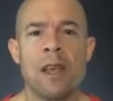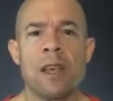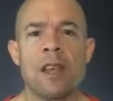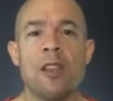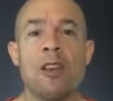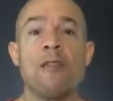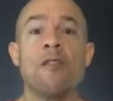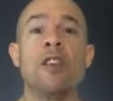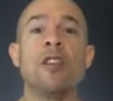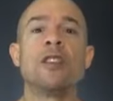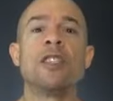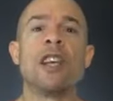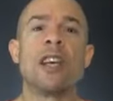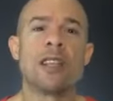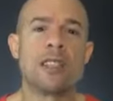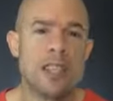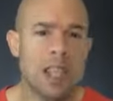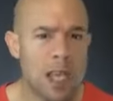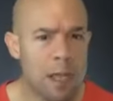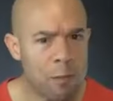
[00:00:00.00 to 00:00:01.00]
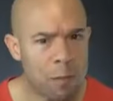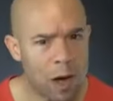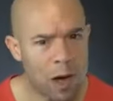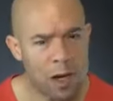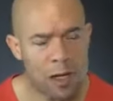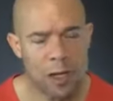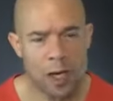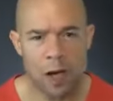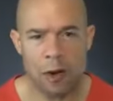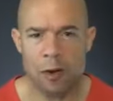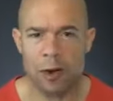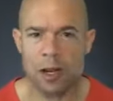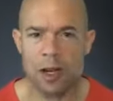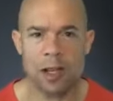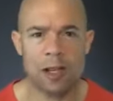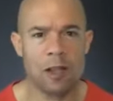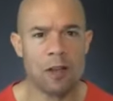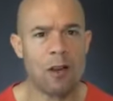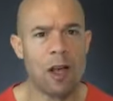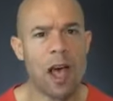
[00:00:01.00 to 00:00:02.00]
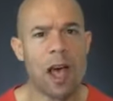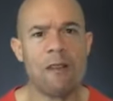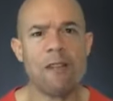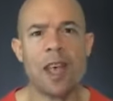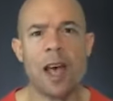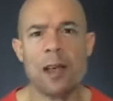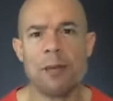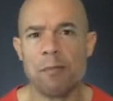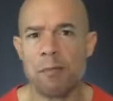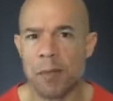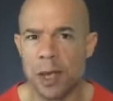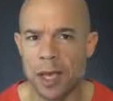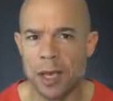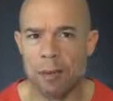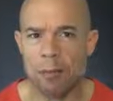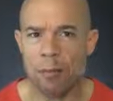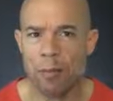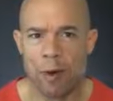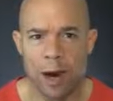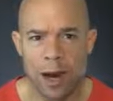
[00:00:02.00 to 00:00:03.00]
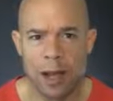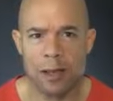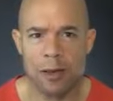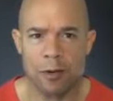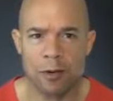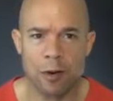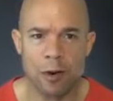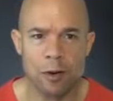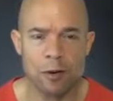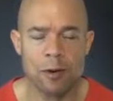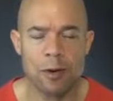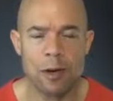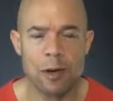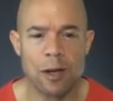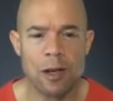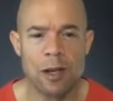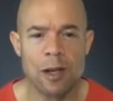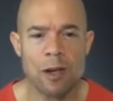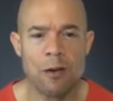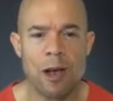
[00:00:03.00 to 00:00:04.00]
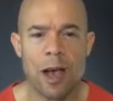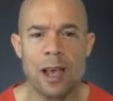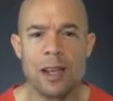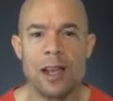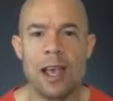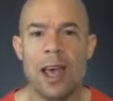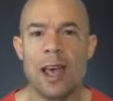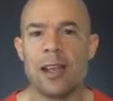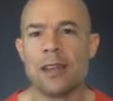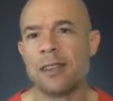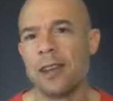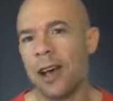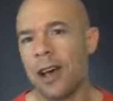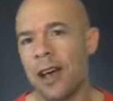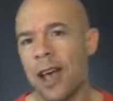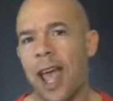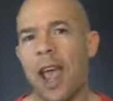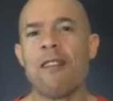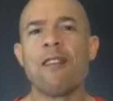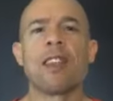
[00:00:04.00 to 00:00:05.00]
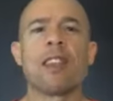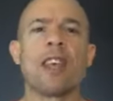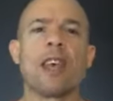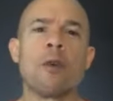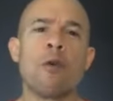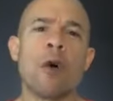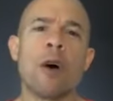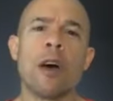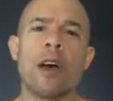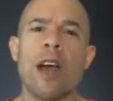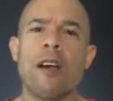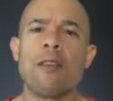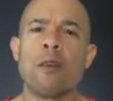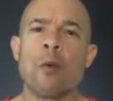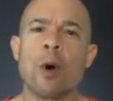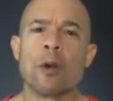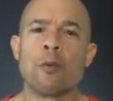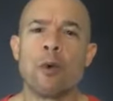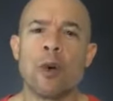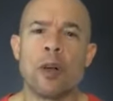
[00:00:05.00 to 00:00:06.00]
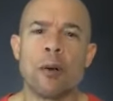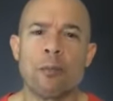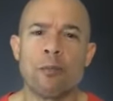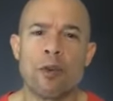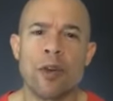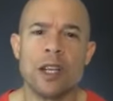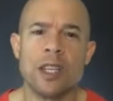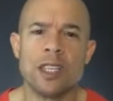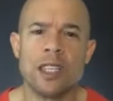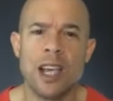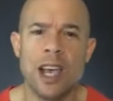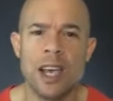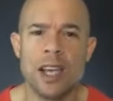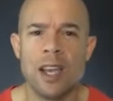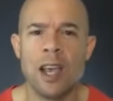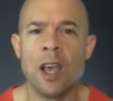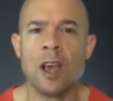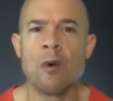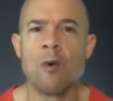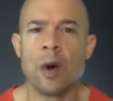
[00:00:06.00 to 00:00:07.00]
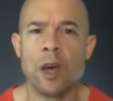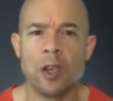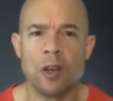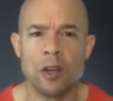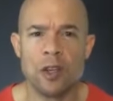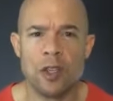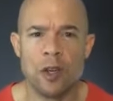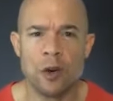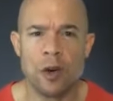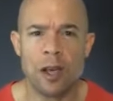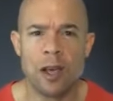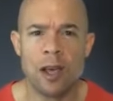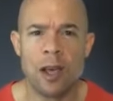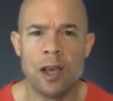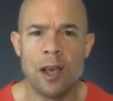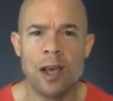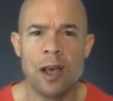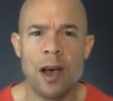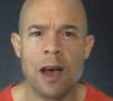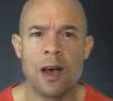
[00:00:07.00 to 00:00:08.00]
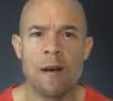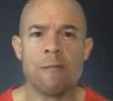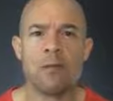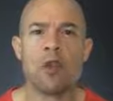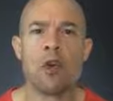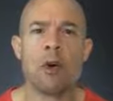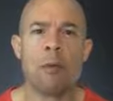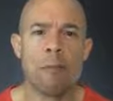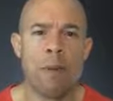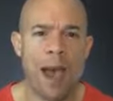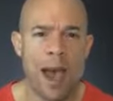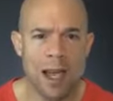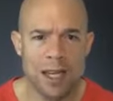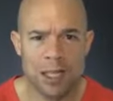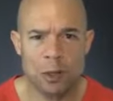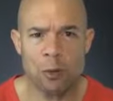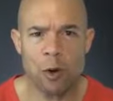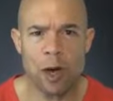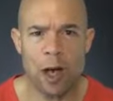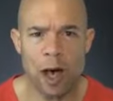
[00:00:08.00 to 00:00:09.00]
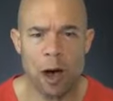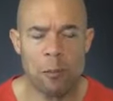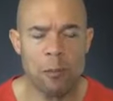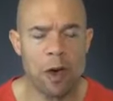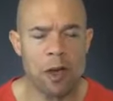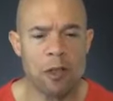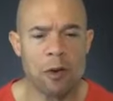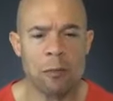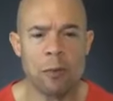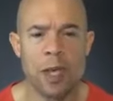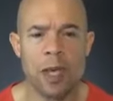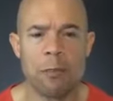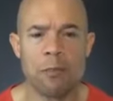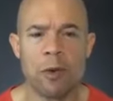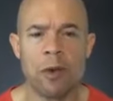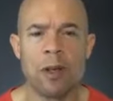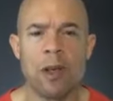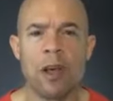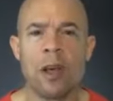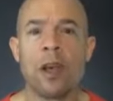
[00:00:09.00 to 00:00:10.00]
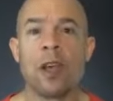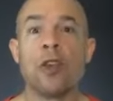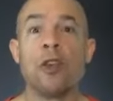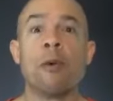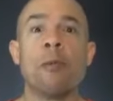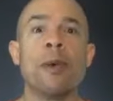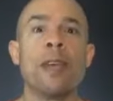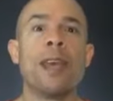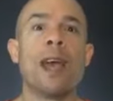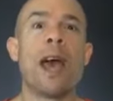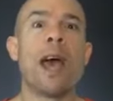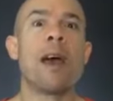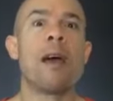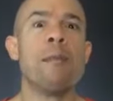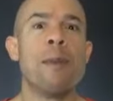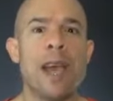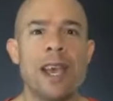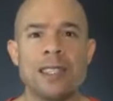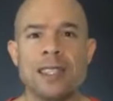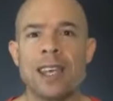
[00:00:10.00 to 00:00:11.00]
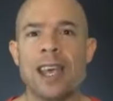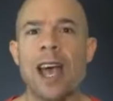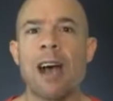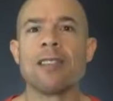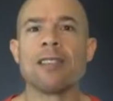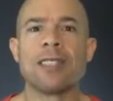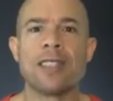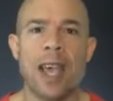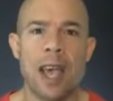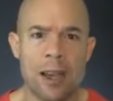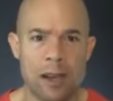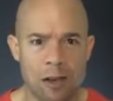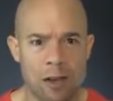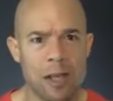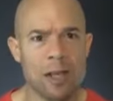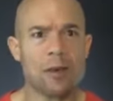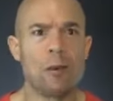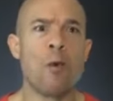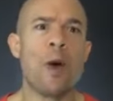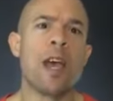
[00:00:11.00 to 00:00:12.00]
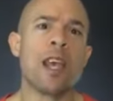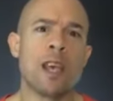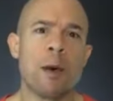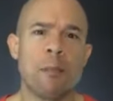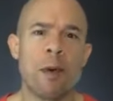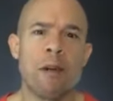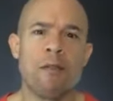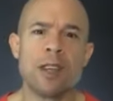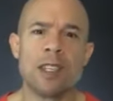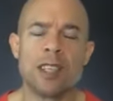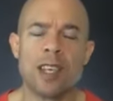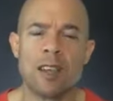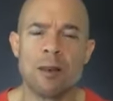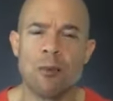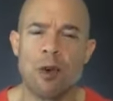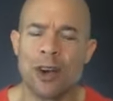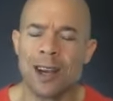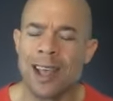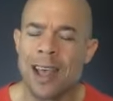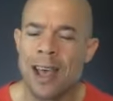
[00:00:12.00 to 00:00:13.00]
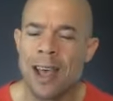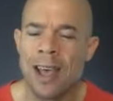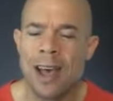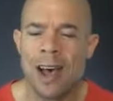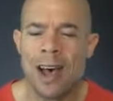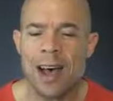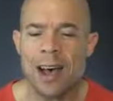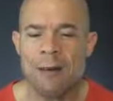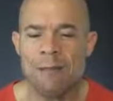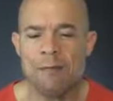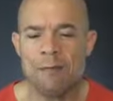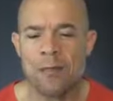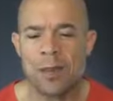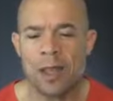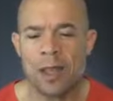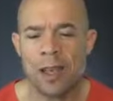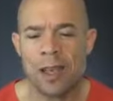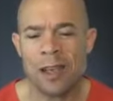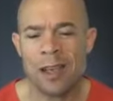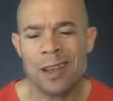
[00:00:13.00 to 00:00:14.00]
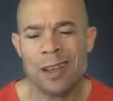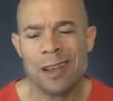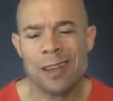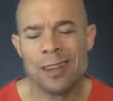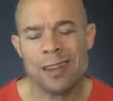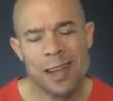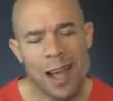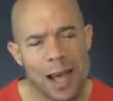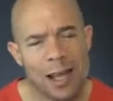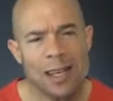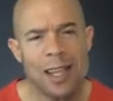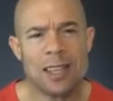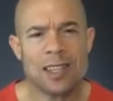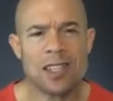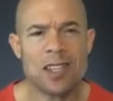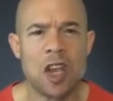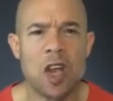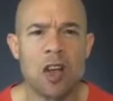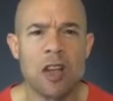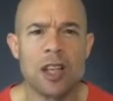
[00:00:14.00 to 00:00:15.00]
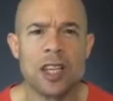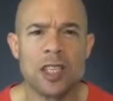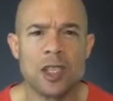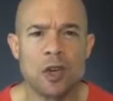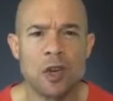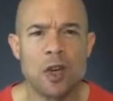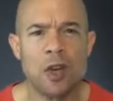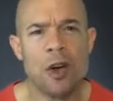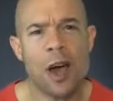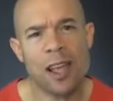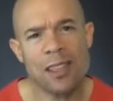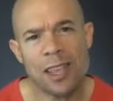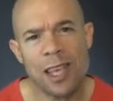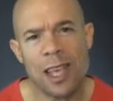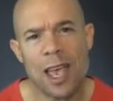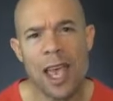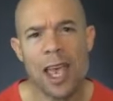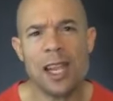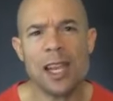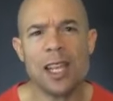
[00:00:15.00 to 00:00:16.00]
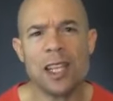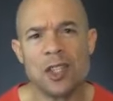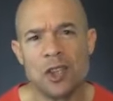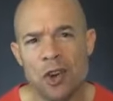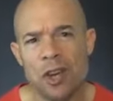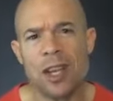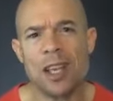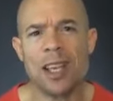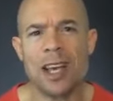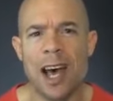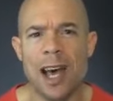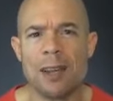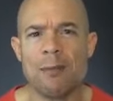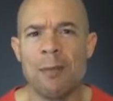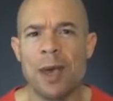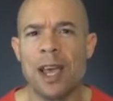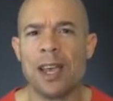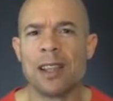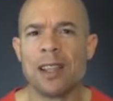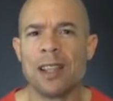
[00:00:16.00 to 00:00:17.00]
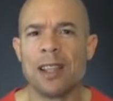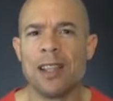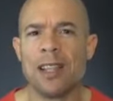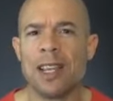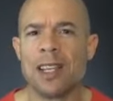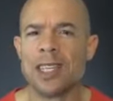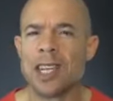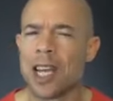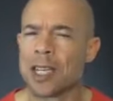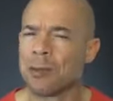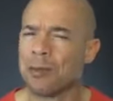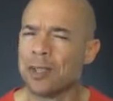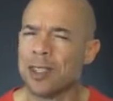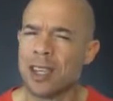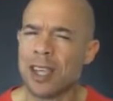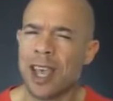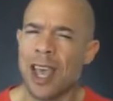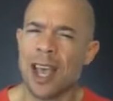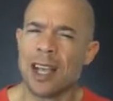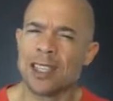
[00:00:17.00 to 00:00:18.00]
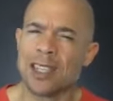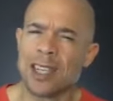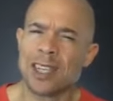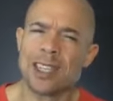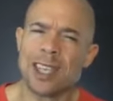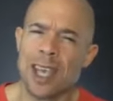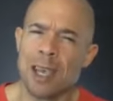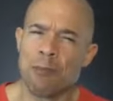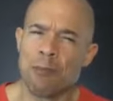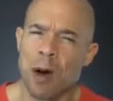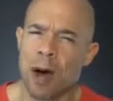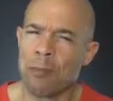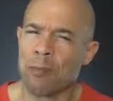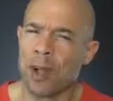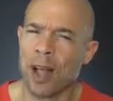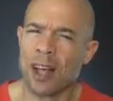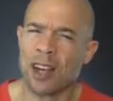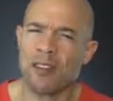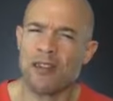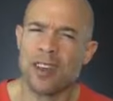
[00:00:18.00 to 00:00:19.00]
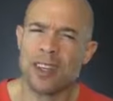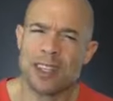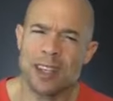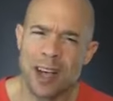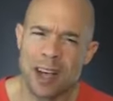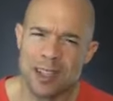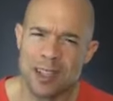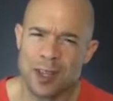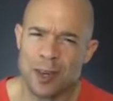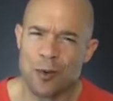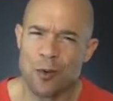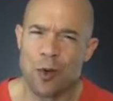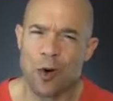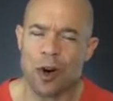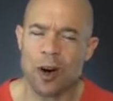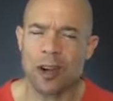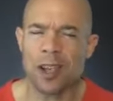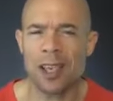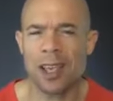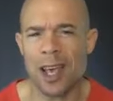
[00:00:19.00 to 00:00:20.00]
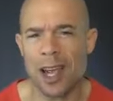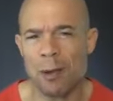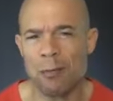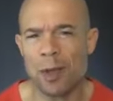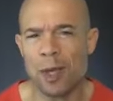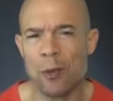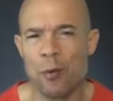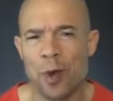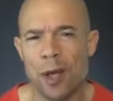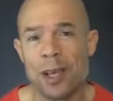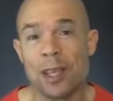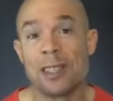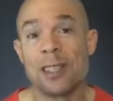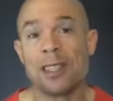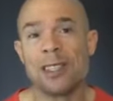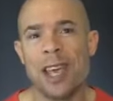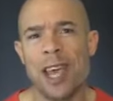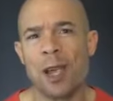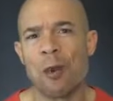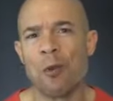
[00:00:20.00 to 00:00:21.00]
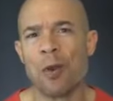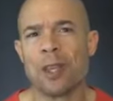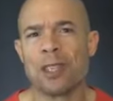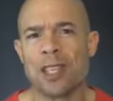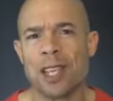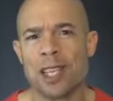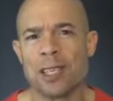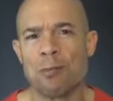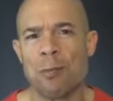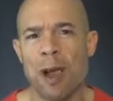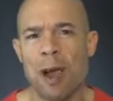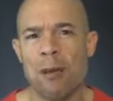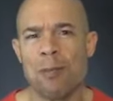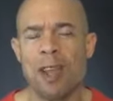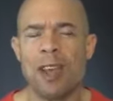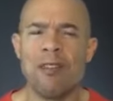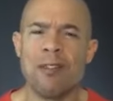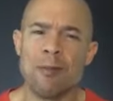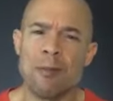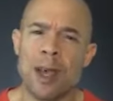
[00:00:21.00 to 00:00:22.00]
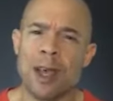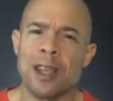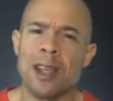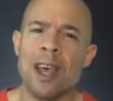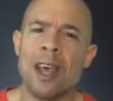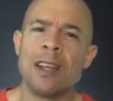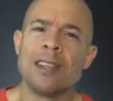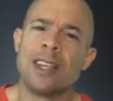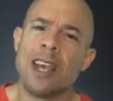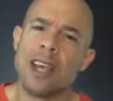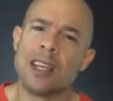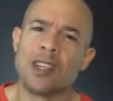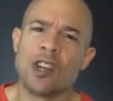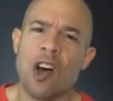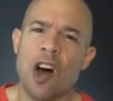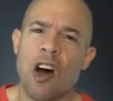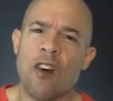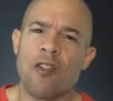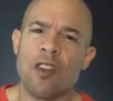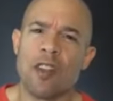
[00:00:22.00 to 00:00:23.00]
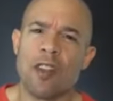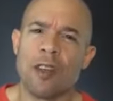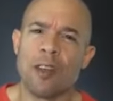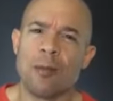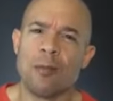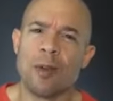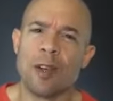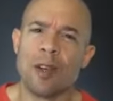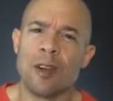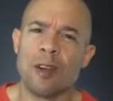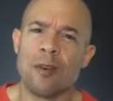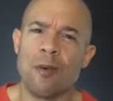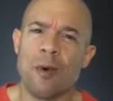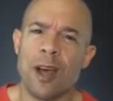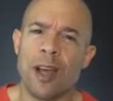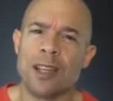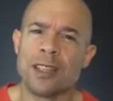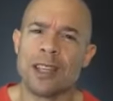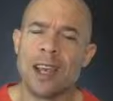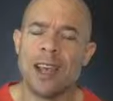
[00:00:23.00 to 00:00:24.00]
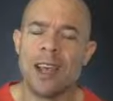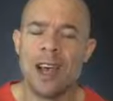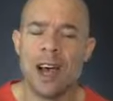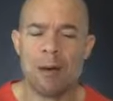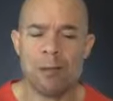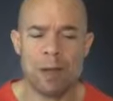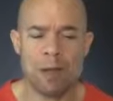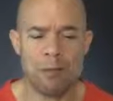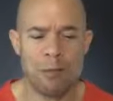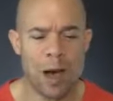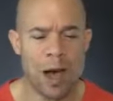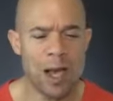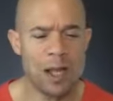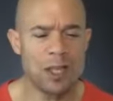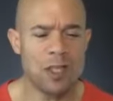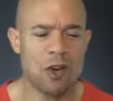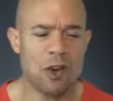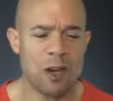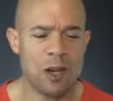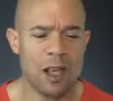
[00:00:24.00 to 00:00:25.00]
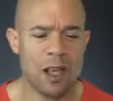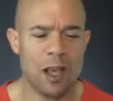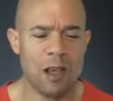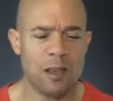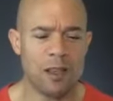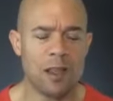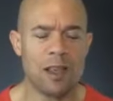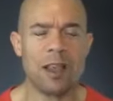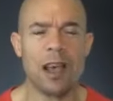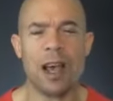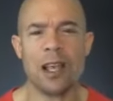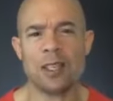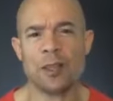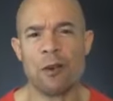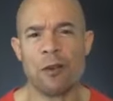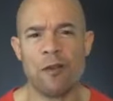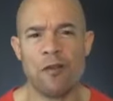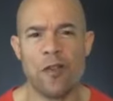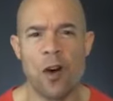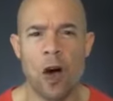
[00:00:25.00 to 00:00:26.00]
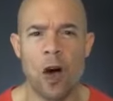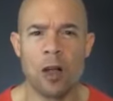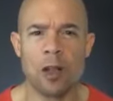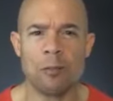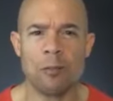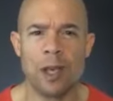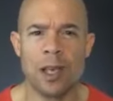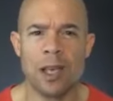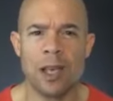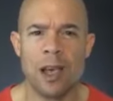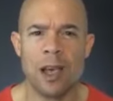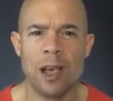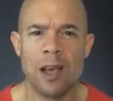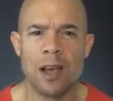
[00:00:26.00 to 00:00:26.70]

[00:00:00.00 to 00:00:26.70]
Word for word: you know, if you just keep on going, you'll have that big breakthrough, right? And everyone will appreciate what you're doing. Your passion will help other people. You'll be amazing, outstanding. You get to wake up every single morning. Not necessarily true. I think any journey, you got to make the adjustments. You can't just keep on plowing. If it doesn't work, you got to be willing to take risks and experiment. If it may takes you off a little bit of ways. I mean, my journey, the guys who have followed me